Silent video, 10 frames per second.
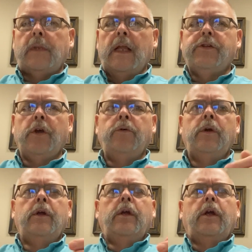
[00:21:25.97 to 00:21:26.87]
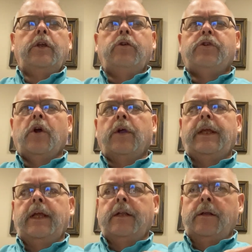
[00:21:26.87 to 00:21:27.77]
So you start
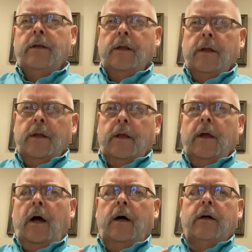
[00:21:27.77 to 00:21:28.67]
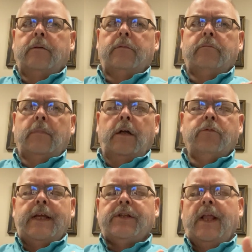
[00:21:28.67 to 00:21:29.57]
getting
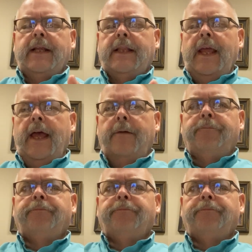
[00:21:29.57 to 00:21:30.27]
unrest like that.